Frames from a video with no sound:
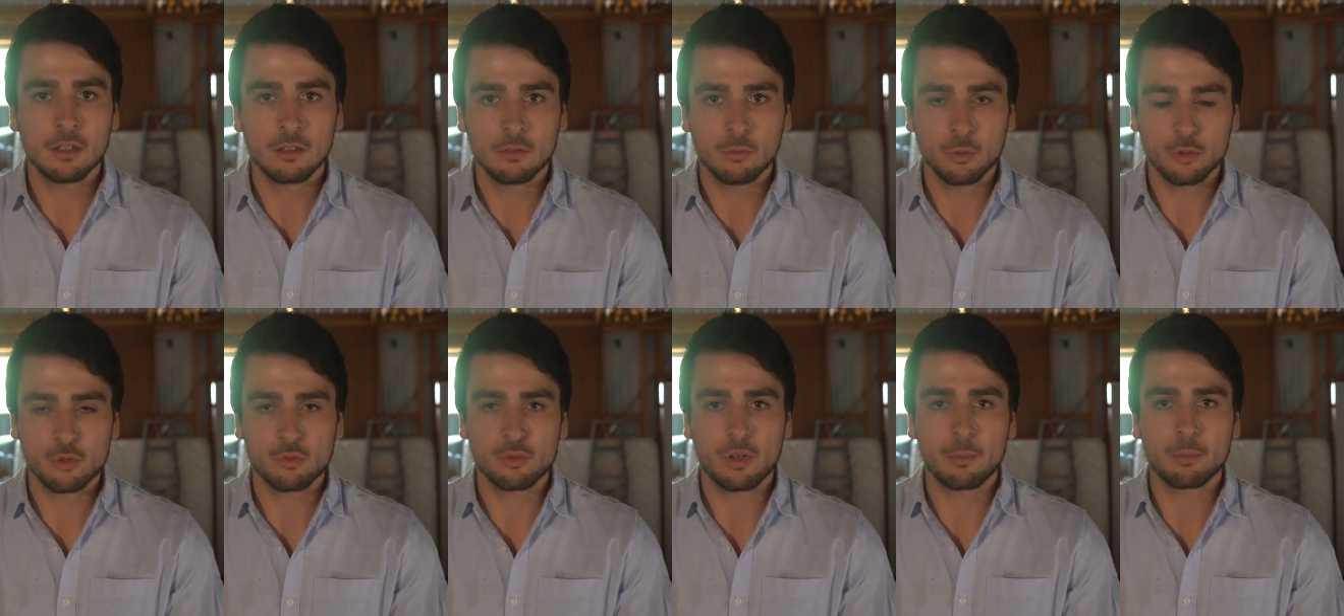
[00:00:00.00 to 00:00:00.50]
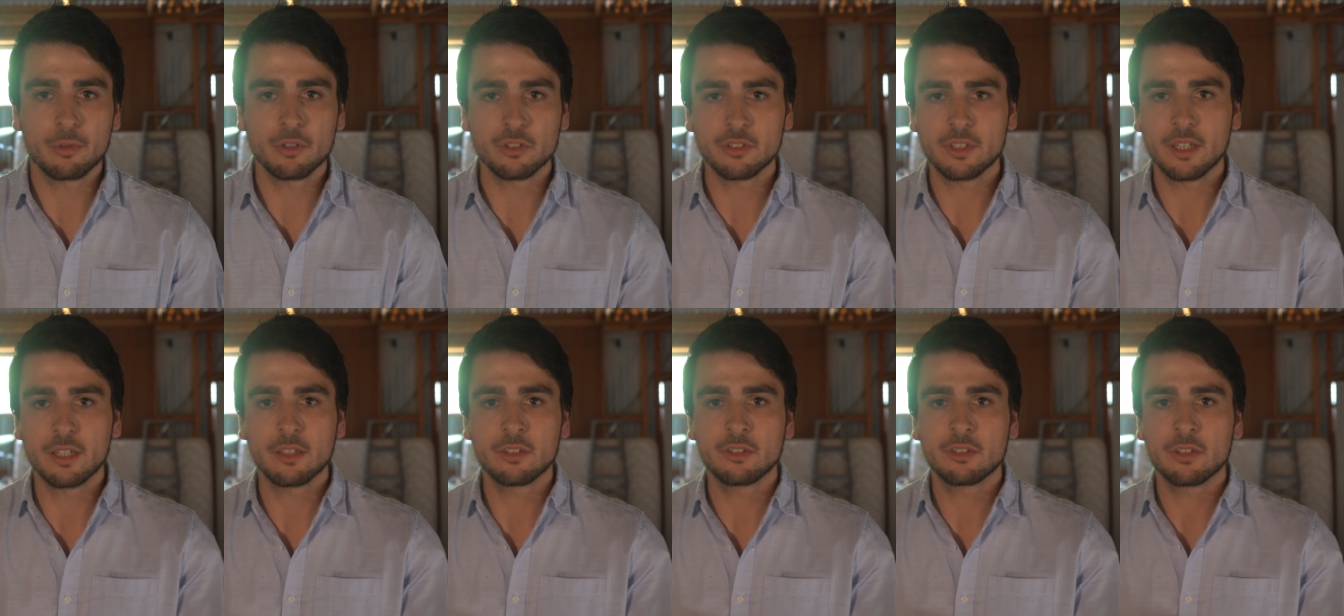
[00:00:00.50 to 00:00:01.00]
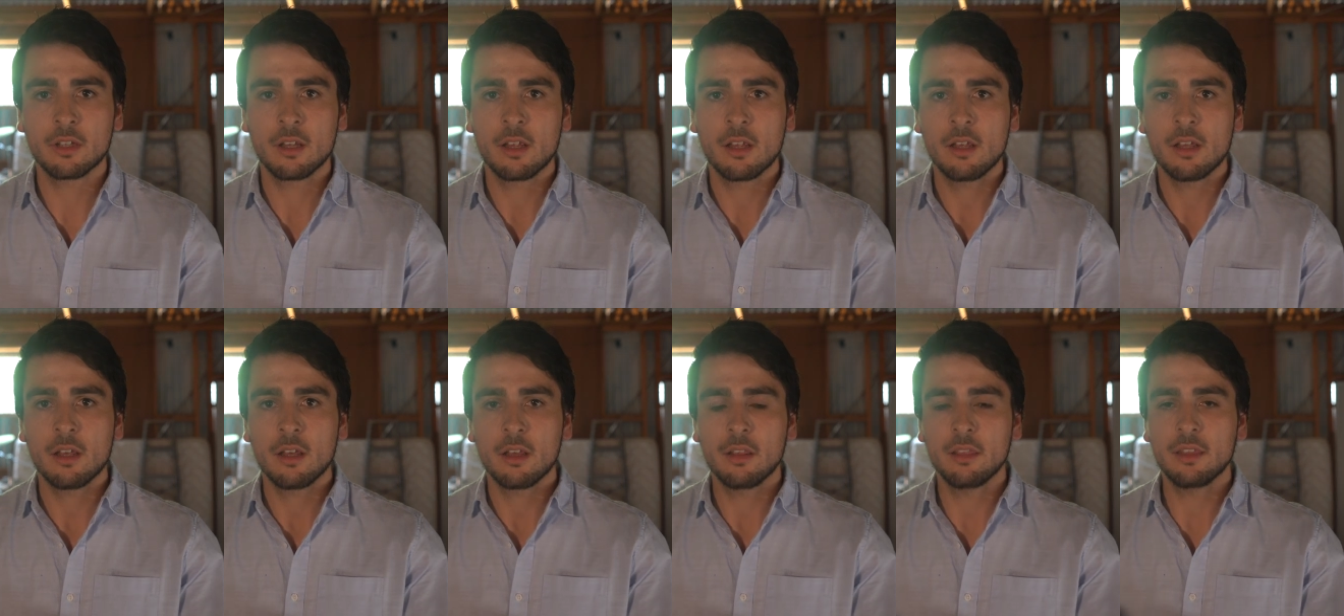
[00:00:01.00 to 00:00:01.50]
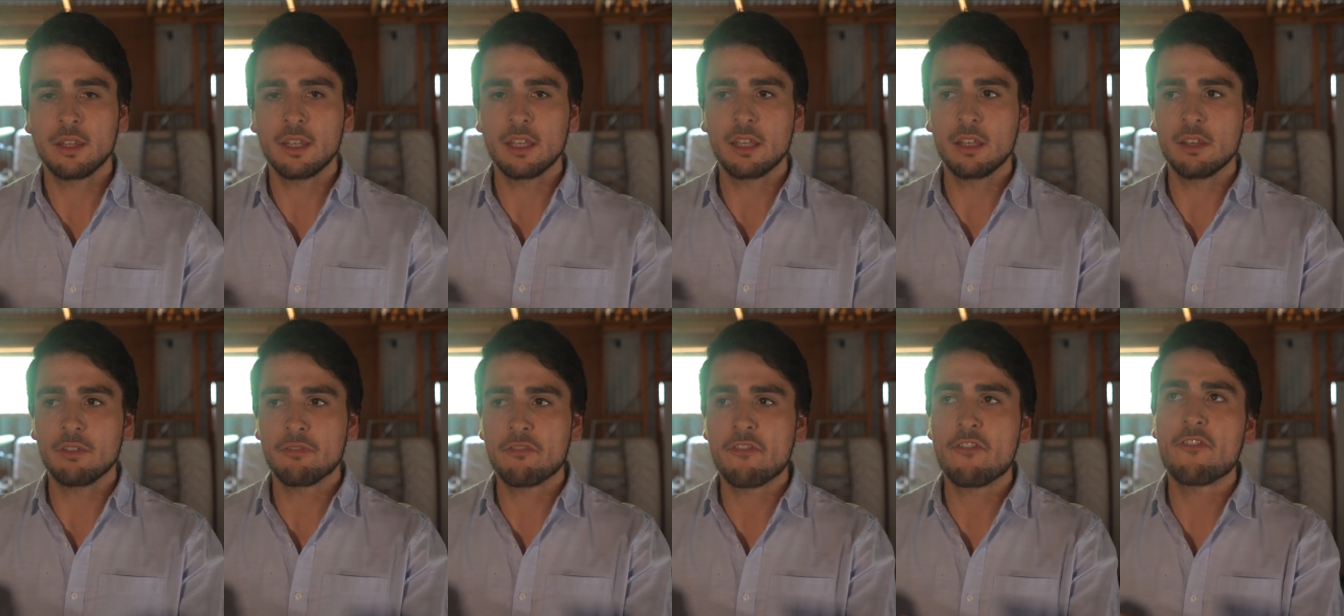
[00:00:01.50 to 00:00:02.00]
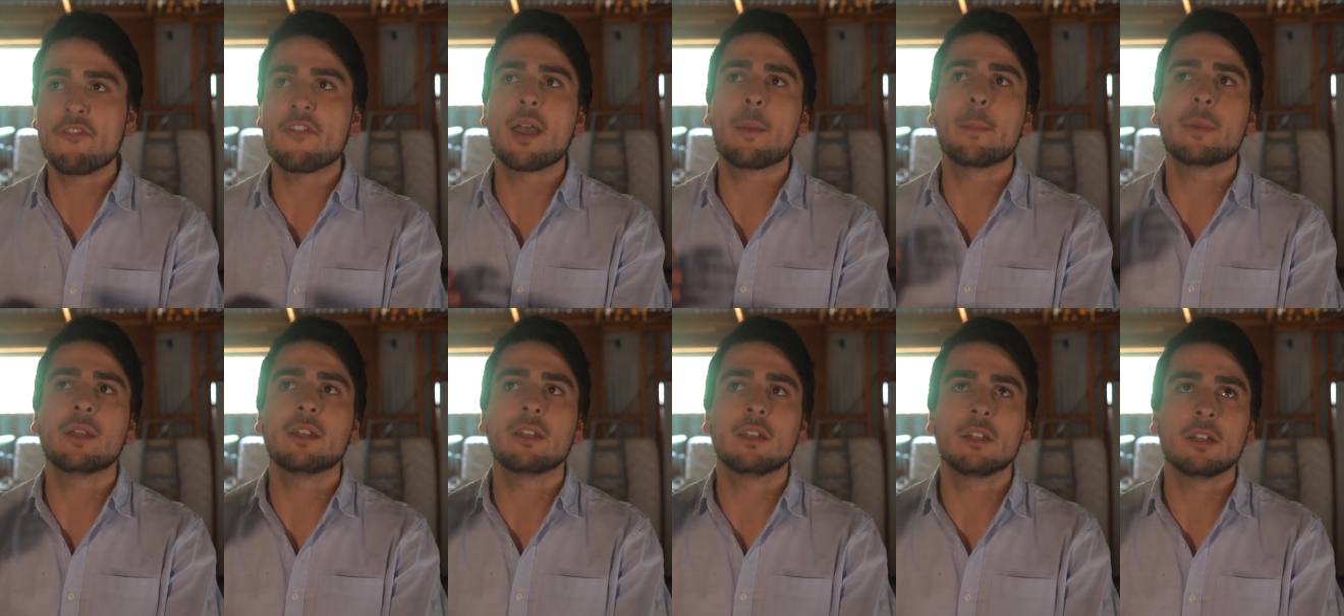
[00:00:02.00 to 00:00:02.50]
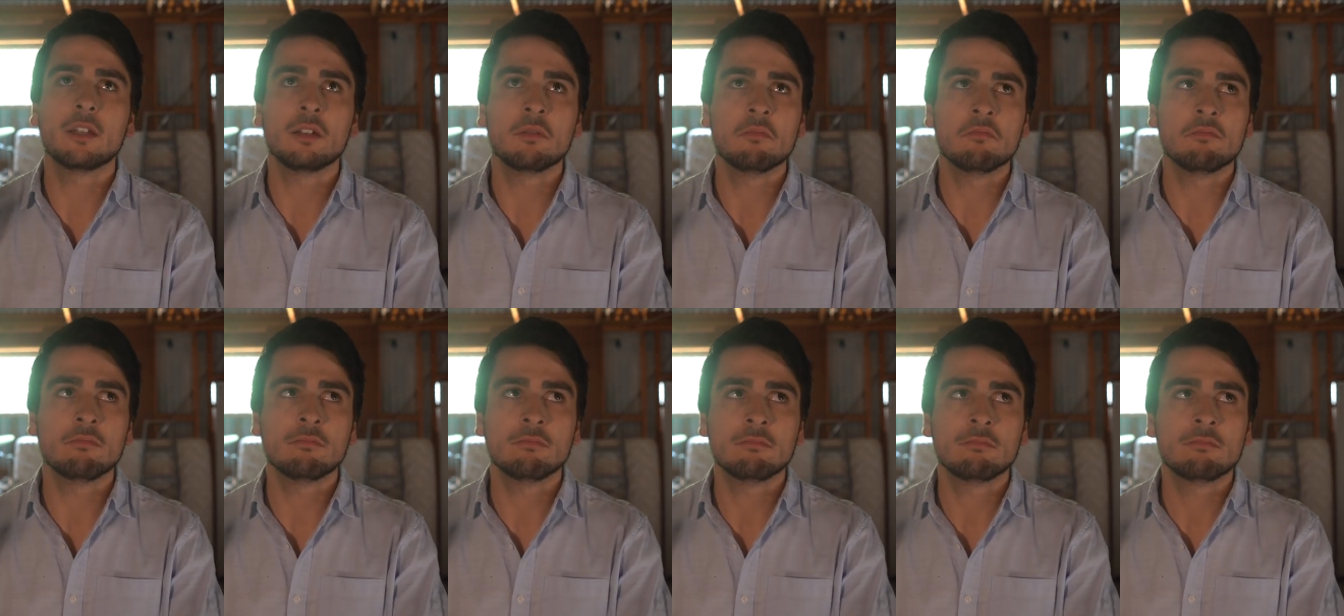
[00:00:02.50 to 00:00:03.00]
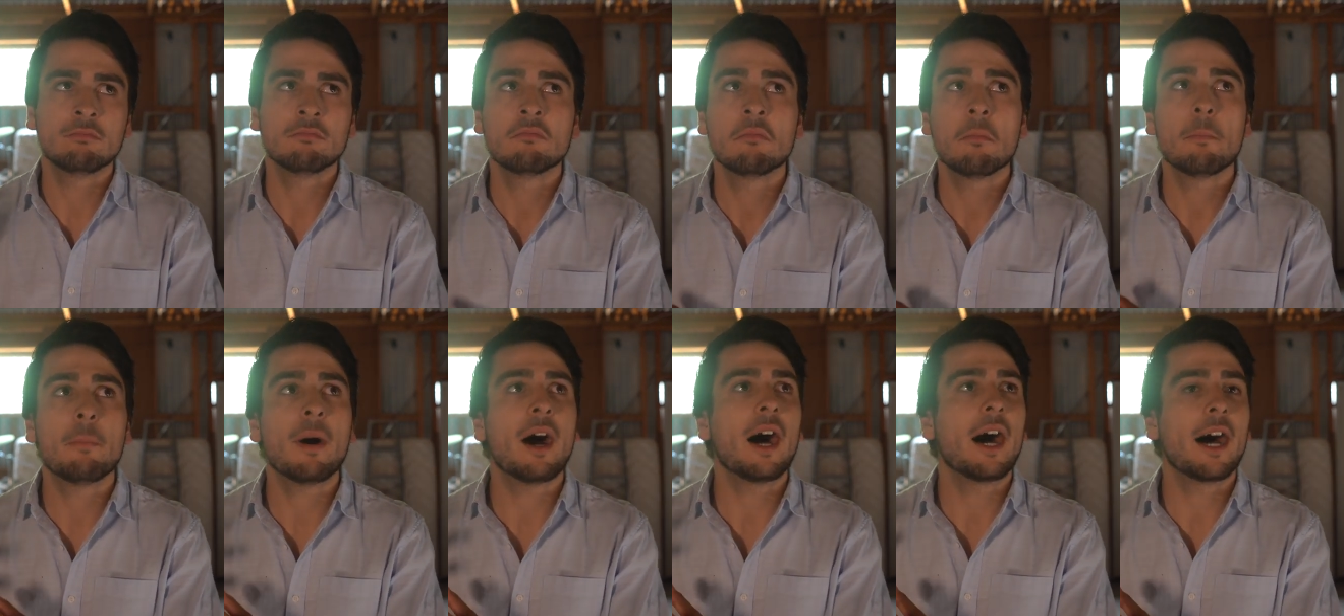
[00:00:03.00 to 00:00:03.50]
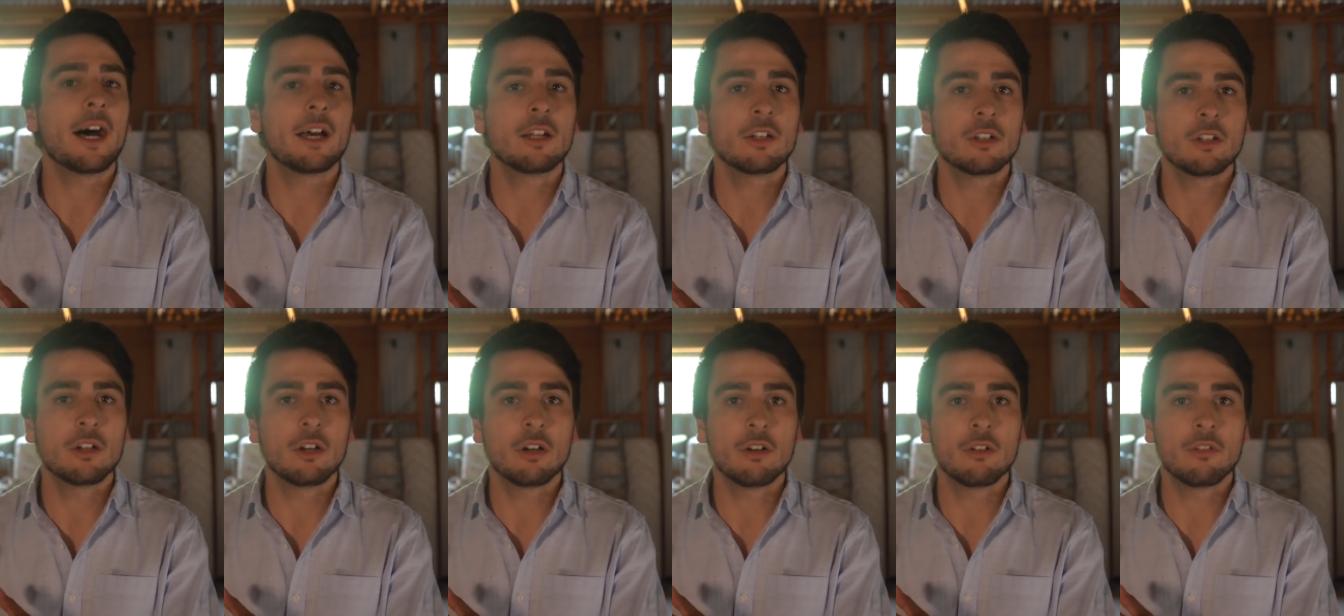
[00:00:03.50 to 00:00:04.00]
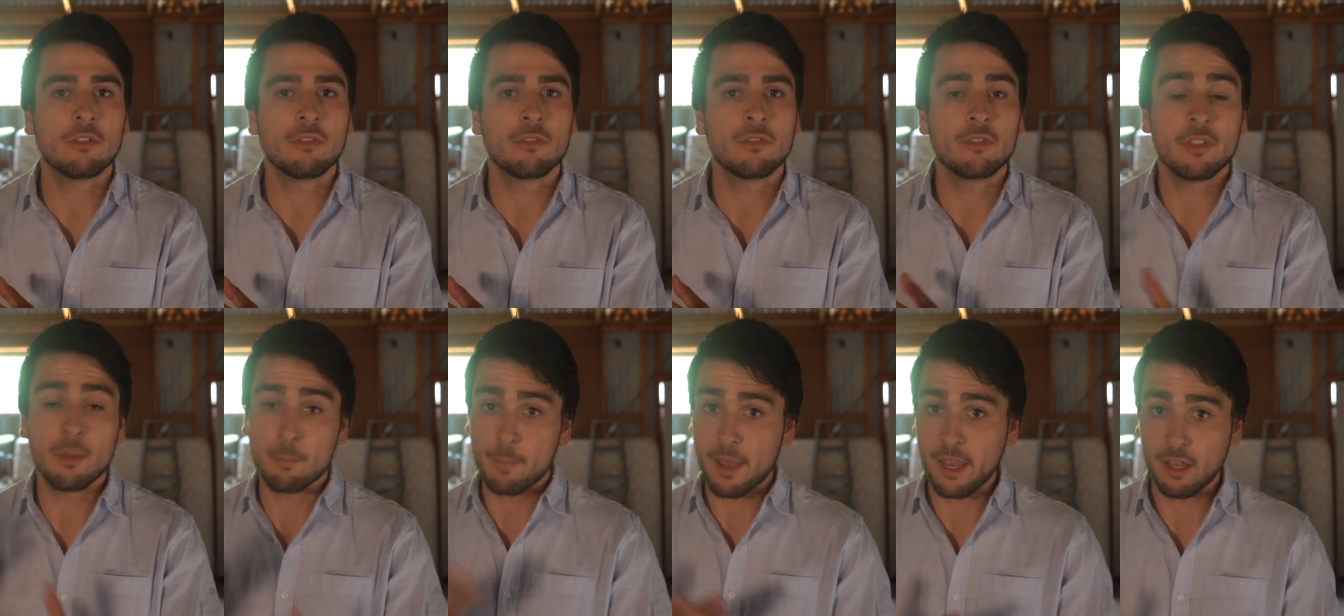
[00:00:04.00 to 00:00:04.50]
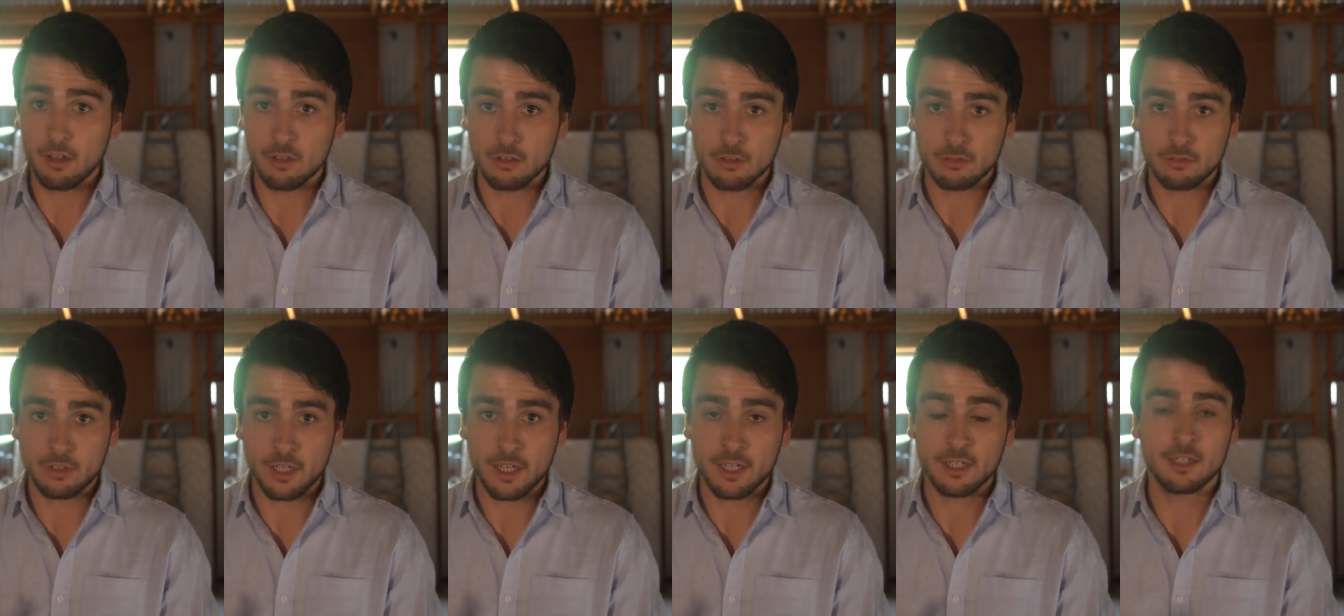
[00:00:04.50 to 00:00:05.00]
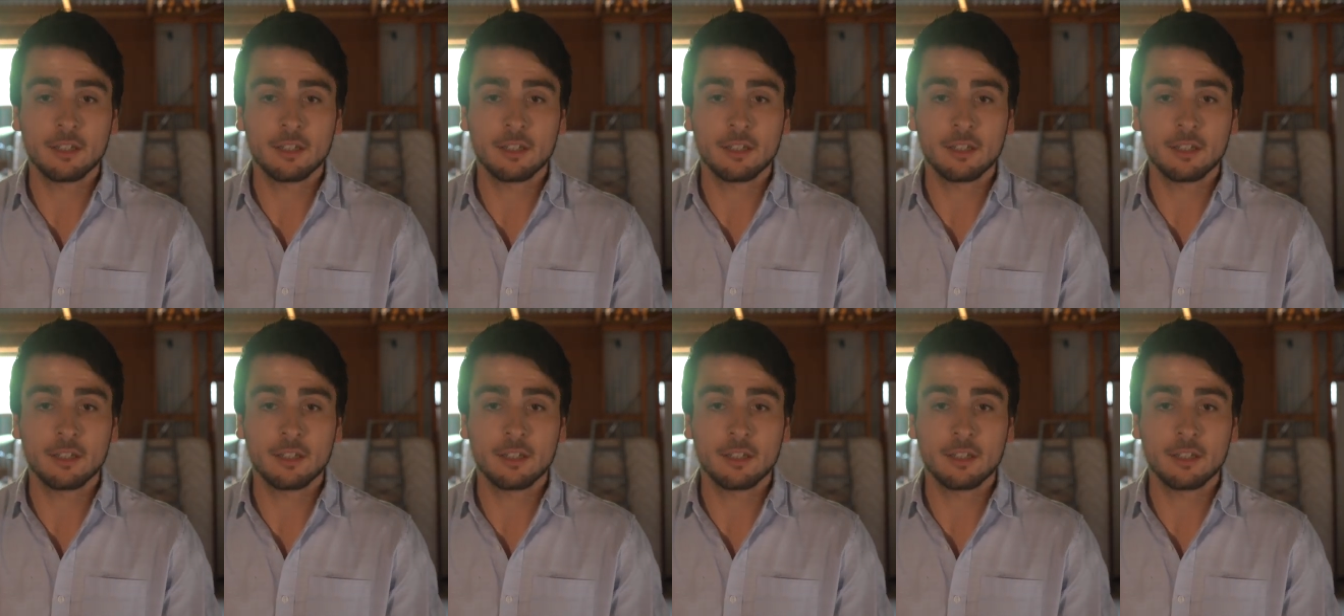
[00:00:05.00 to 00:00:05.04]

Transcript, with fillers: which represents the feminine part of the male, right?